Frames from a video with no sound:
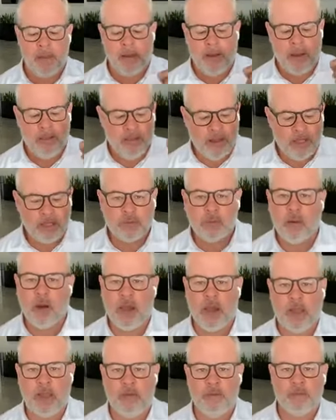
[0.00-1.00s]
And that's
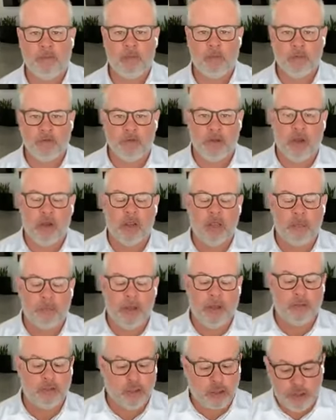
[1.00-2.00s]
why we're talking
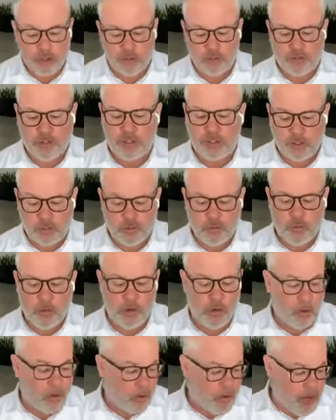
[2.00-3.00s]
about choosing
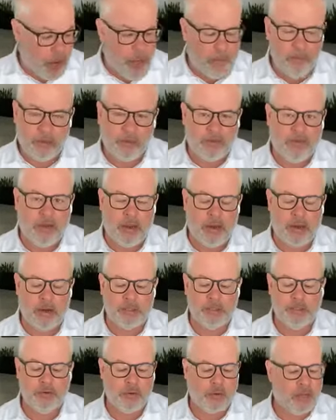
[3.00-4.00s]
joy or amplifying our
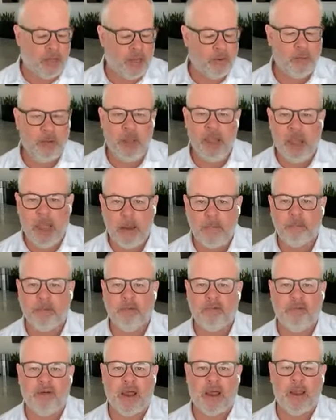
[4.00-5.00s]
joy. And we
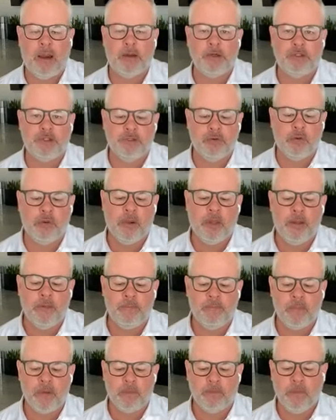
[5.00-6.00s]
amplify our joy
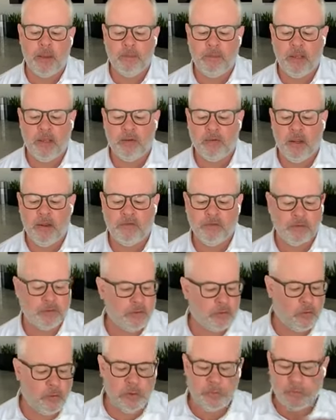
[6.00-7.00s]
by being grateful.
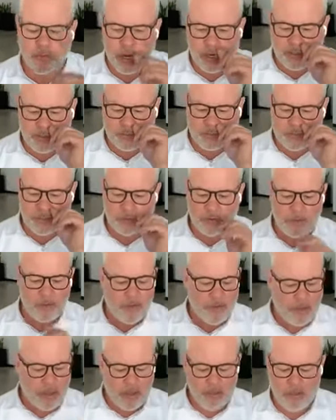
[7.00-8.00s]
So quick practice here,
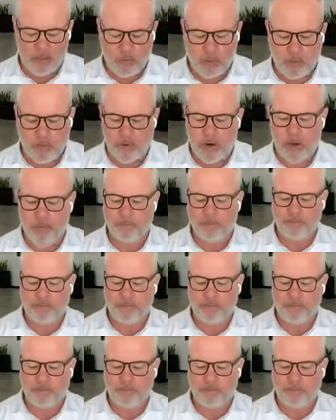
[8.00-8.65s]
and then we'll pray.